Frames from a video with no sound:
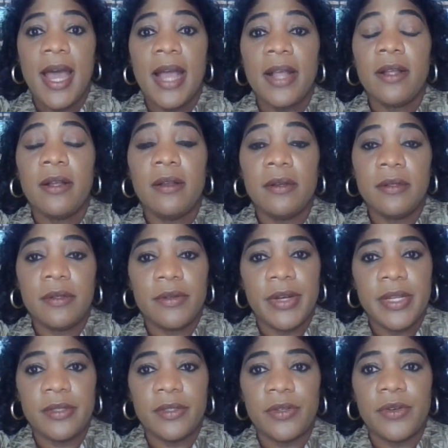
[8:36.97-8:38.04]
A good
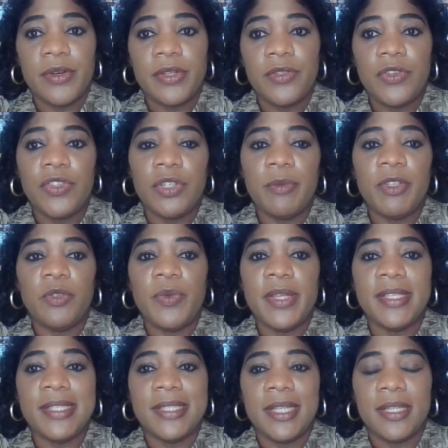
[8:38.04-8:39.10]
credit score is usually
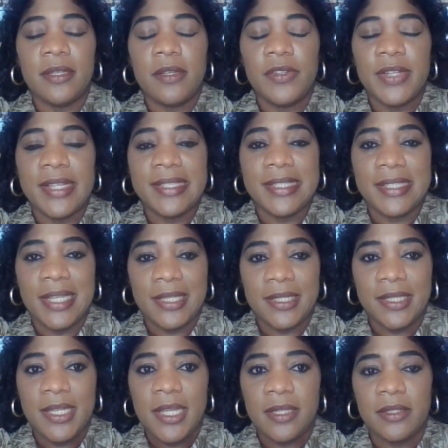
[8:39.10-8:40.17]
between
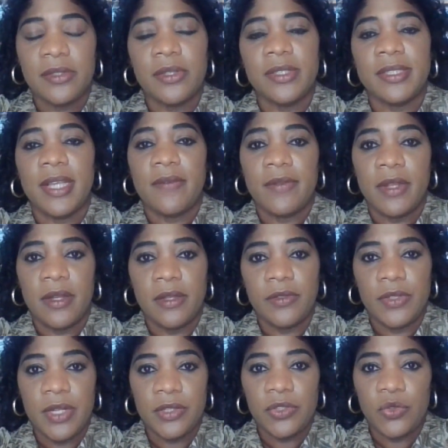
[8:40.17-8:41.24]
660 to
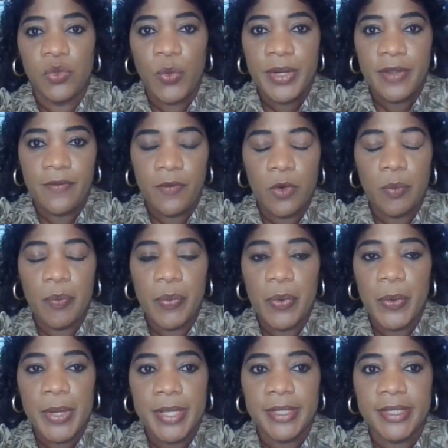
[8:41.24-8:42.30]
724
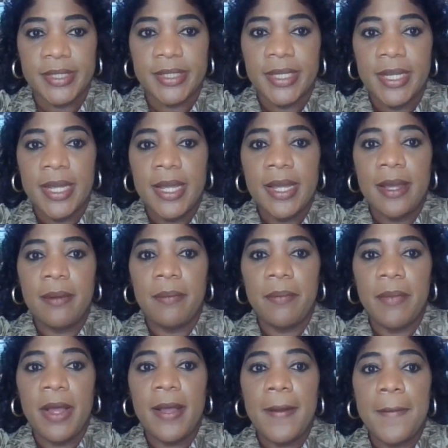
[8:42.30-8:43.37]
points.
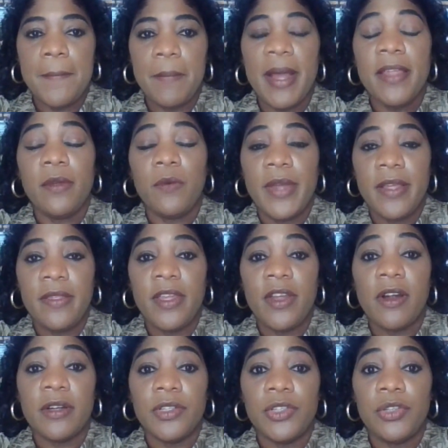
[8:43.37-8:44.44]
By the way, there
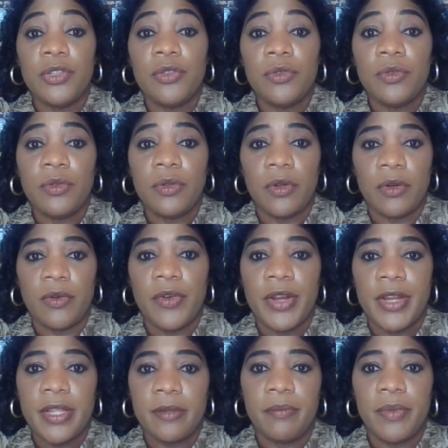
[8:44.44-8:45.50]
are two
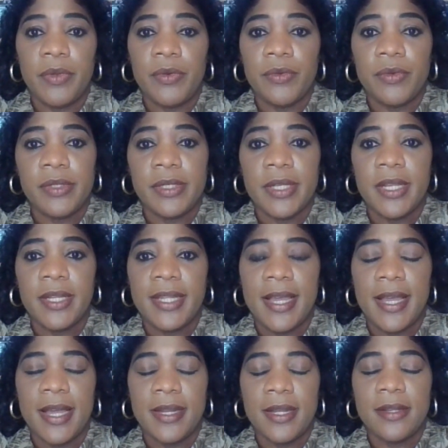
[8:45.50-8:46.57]
credit bureaus in
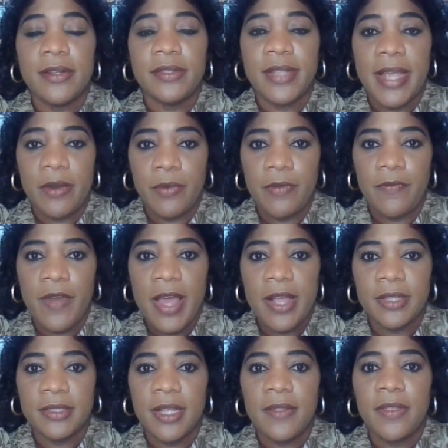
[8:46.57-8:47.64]
Canada. There's Equifax
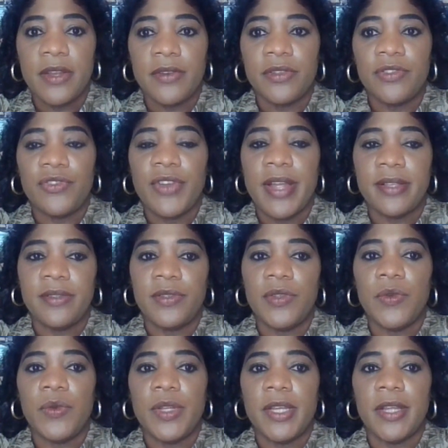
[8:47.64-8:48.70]
and there's
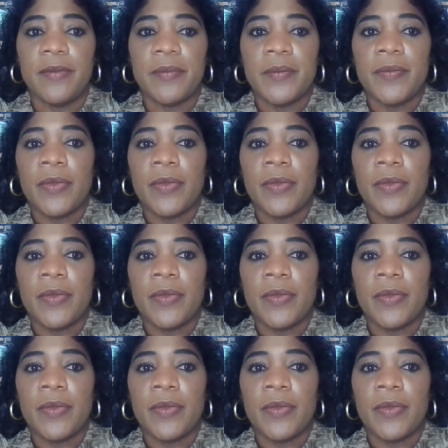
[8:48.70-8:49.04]
TransUnion.